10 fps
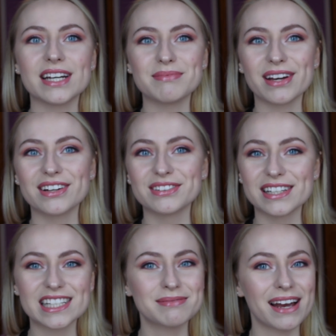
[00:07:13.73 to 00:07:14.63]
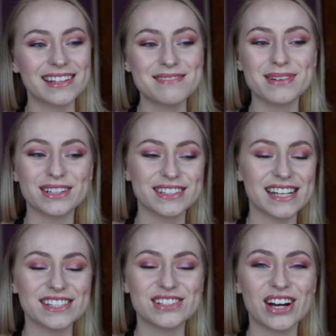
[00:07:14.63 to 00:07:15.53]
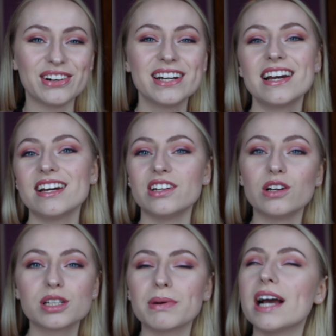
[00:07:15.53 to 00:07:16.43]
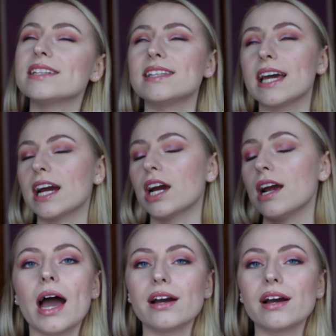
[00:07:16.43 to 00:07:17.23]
I'm like a really smiley person, so no surprise there.